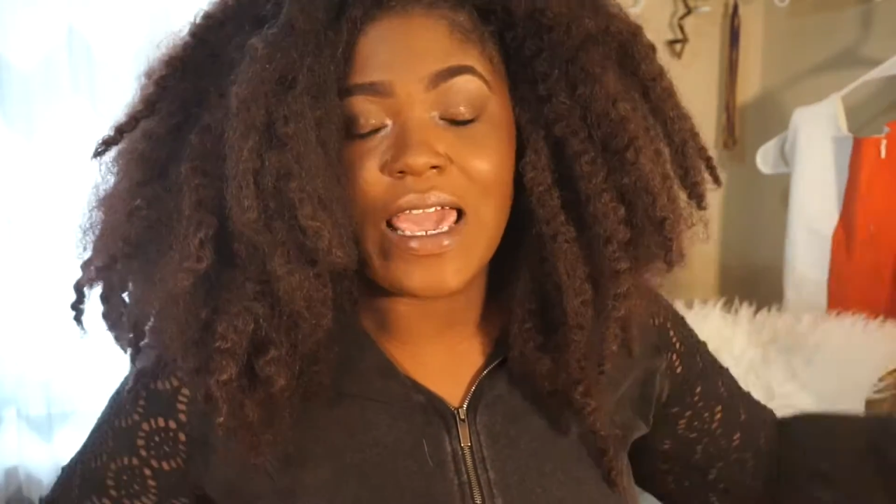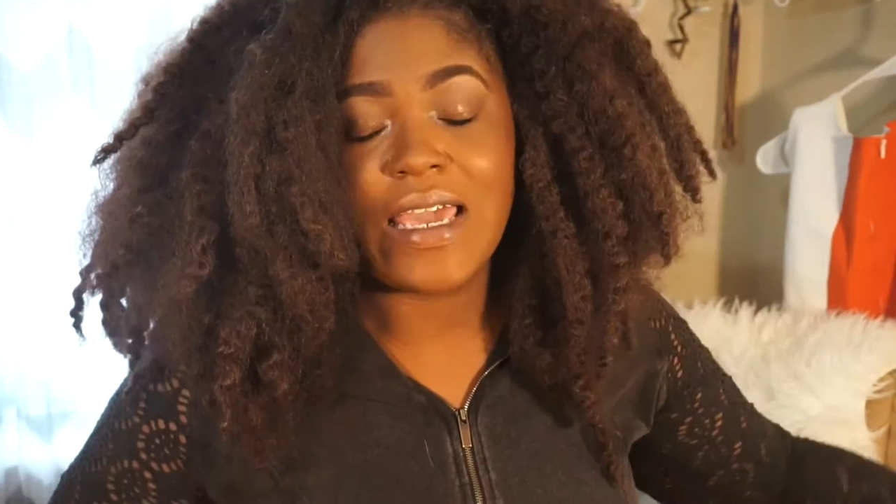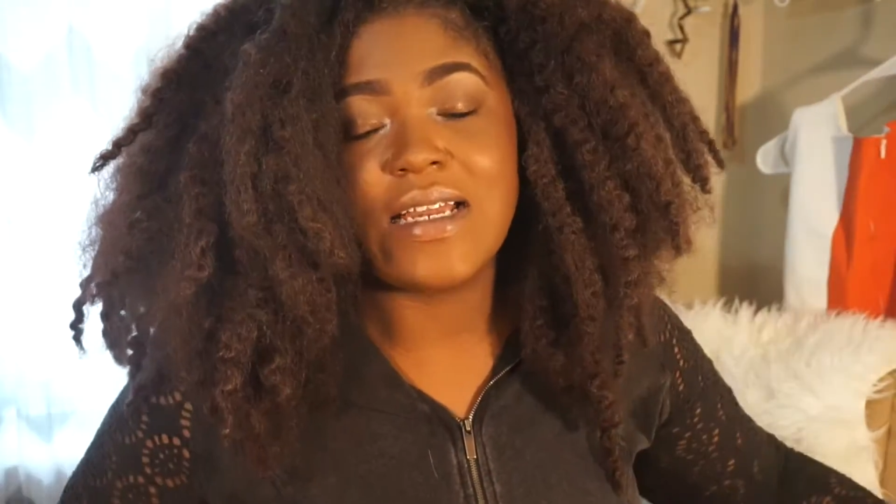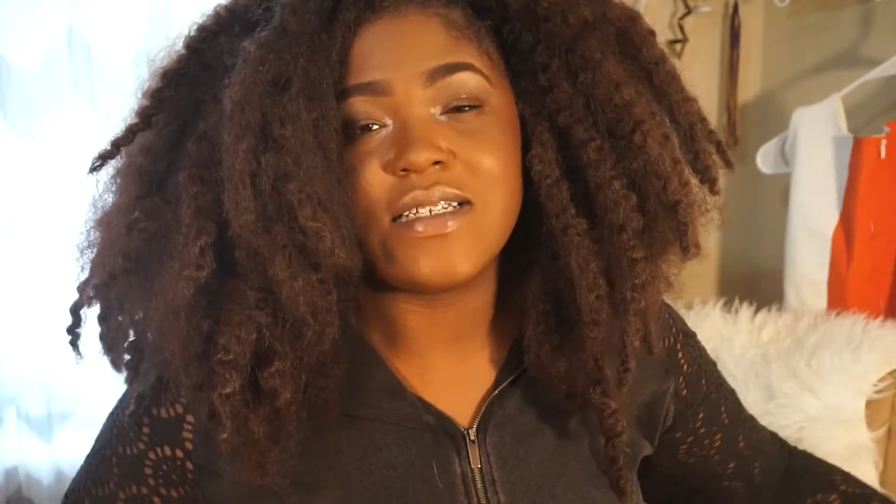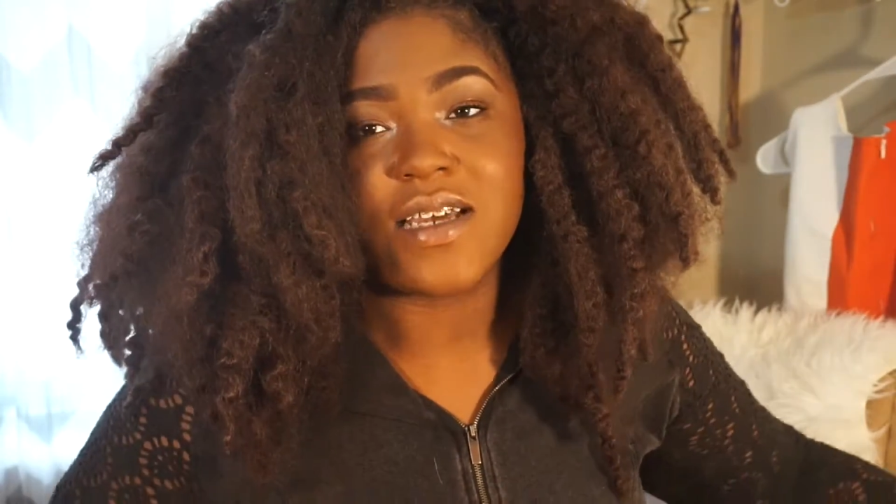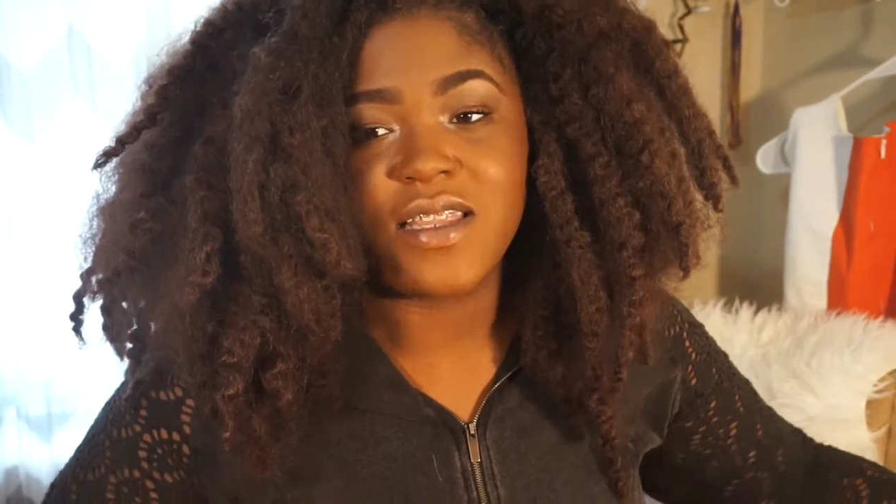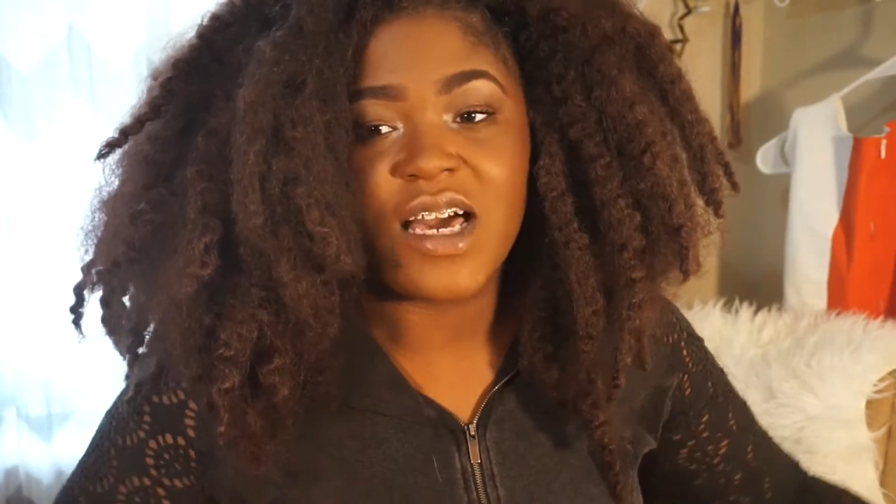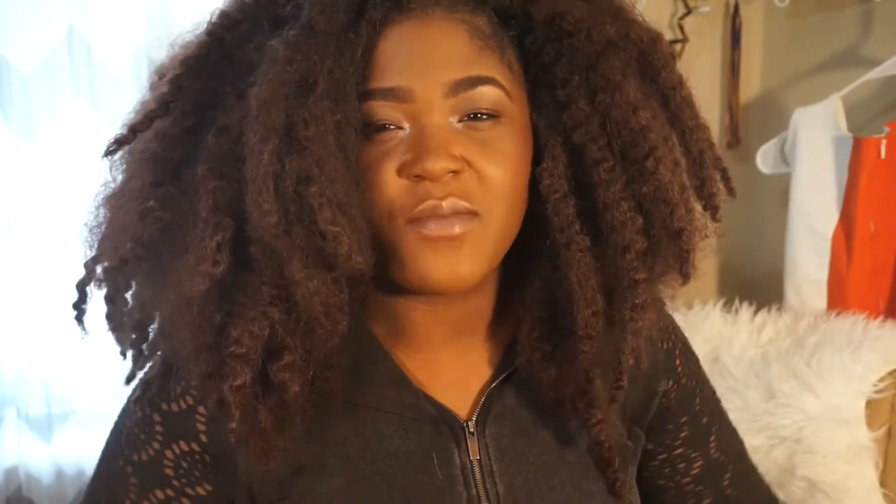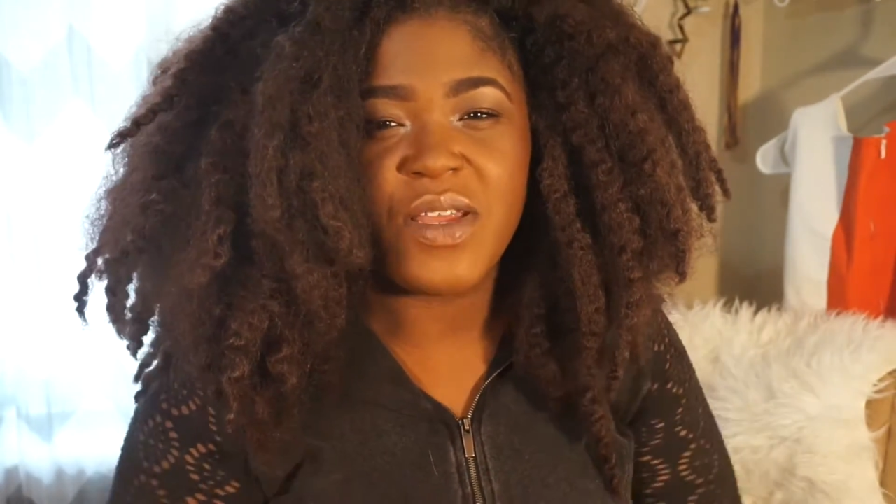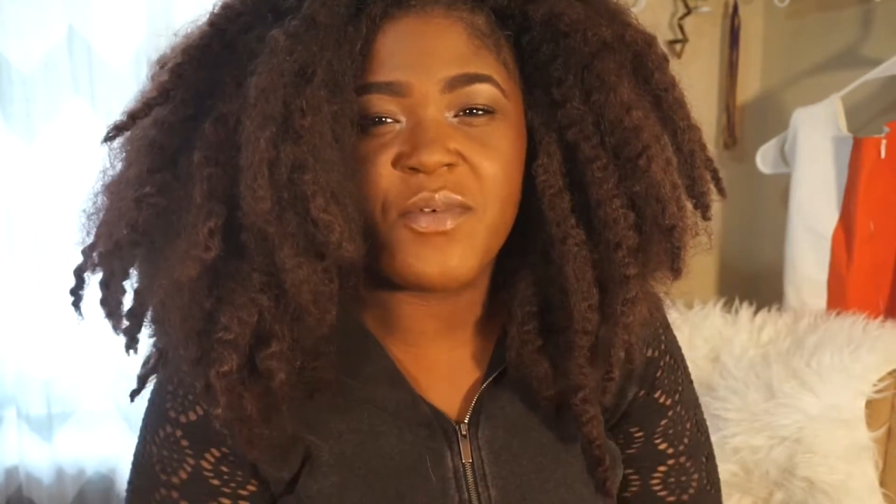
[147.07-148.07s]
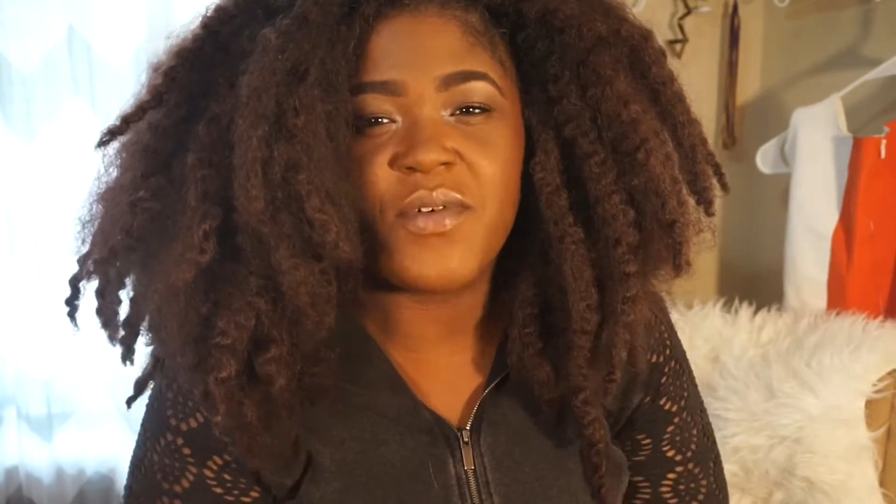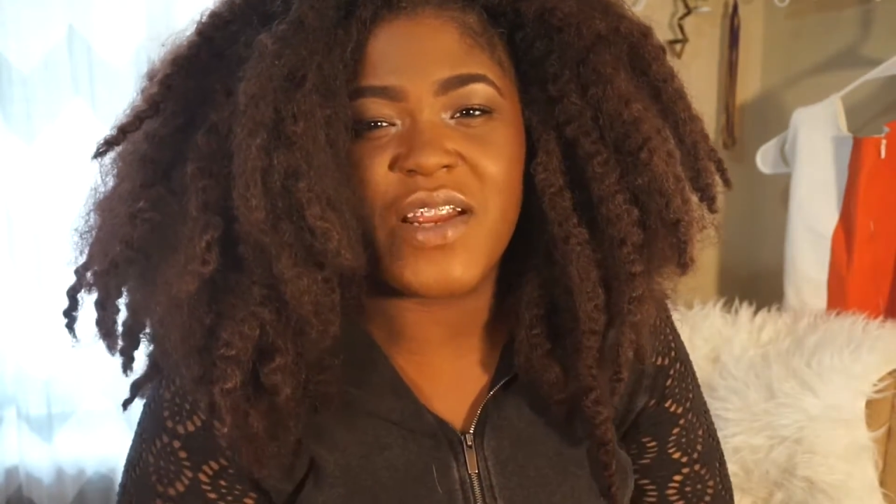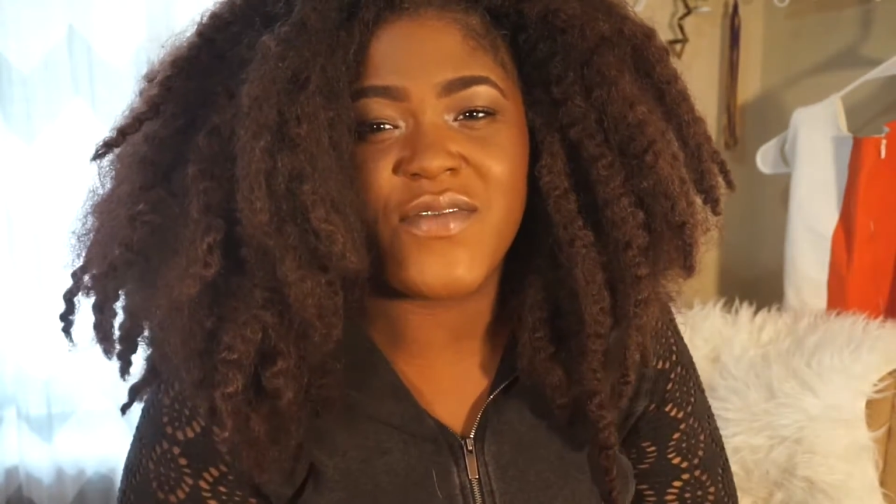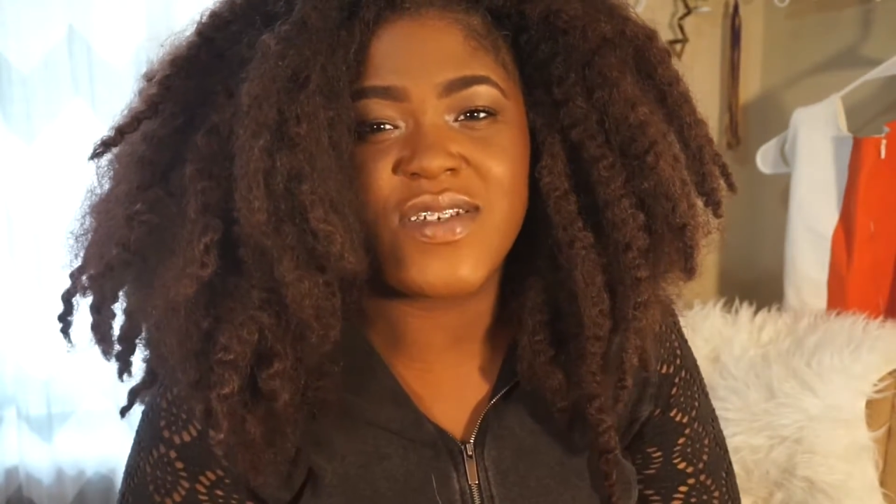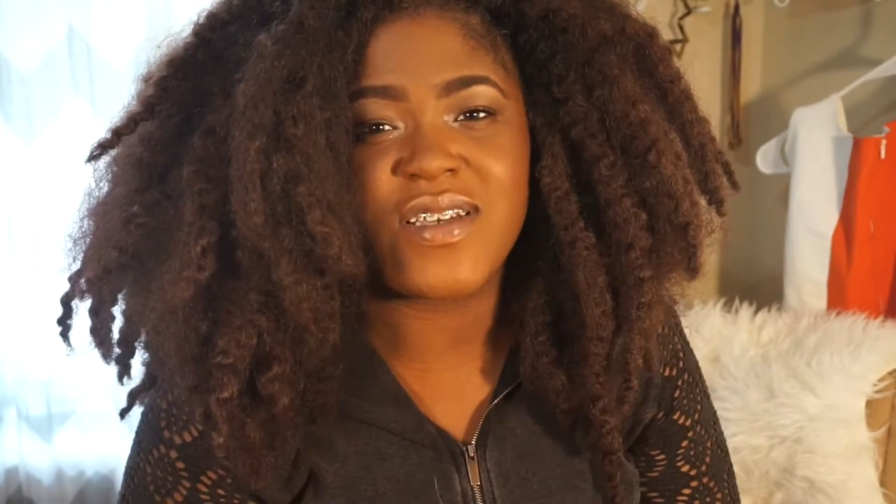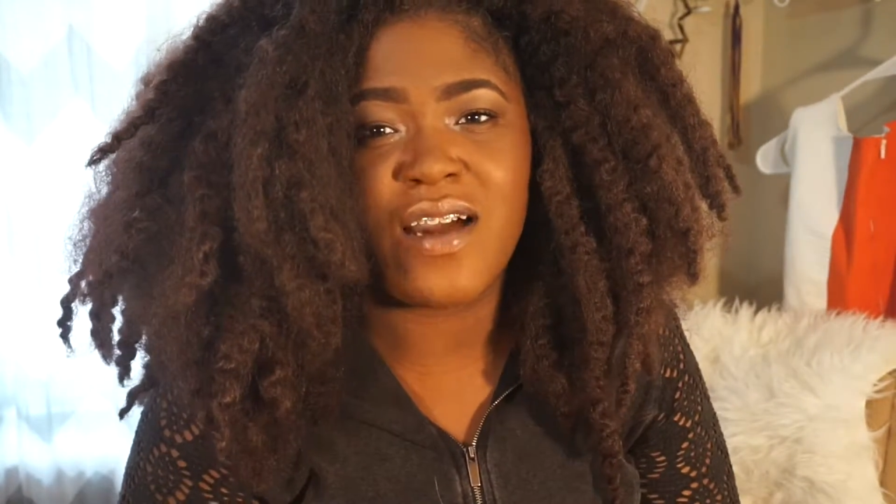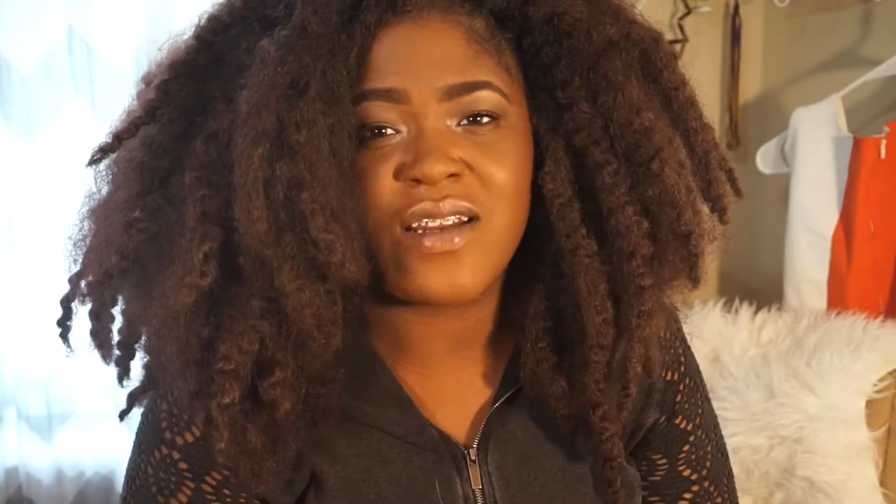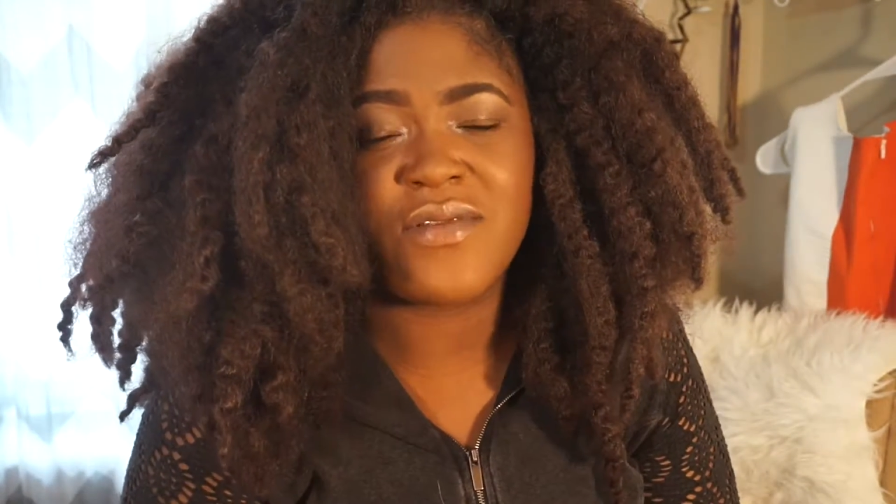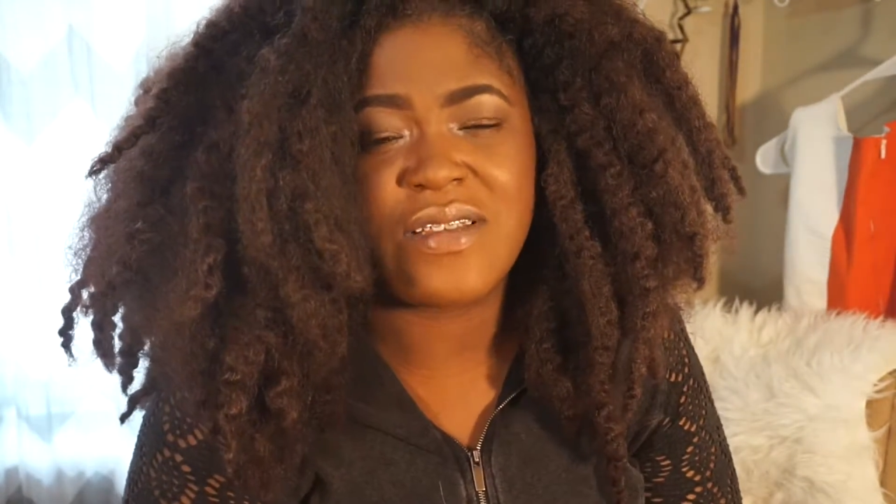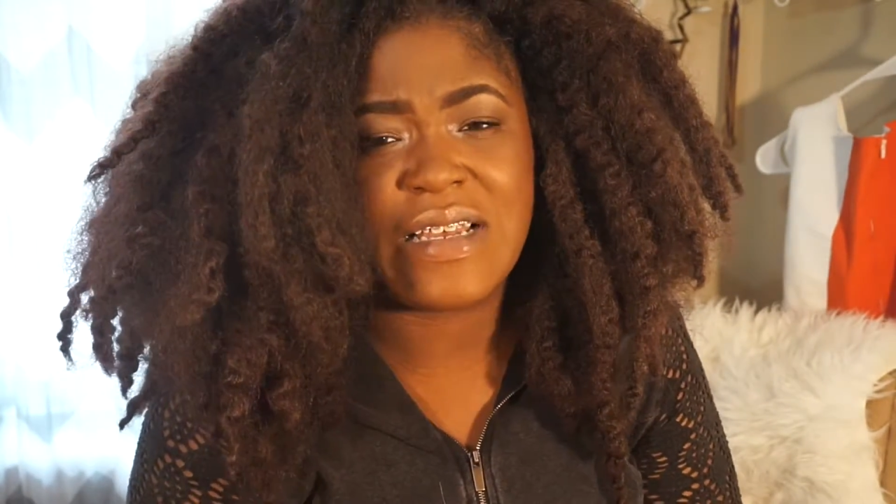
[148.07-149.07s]
And a lot of people when I first got
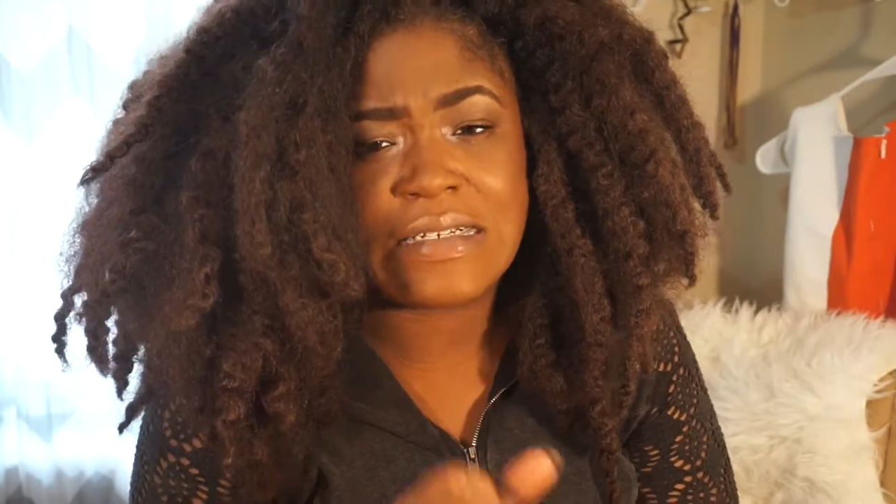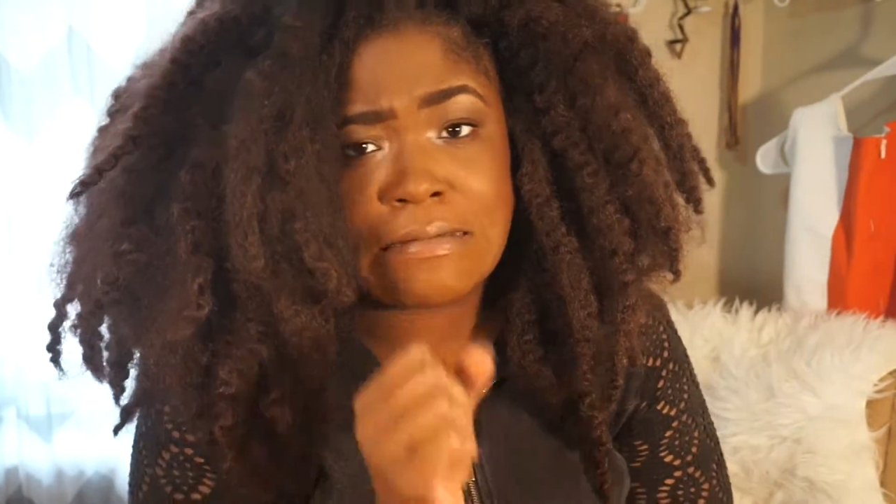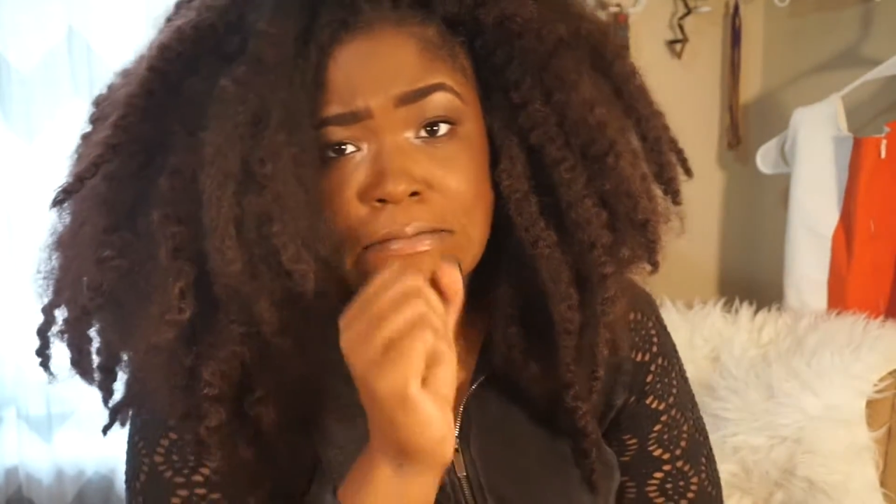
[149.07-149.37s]
it were like,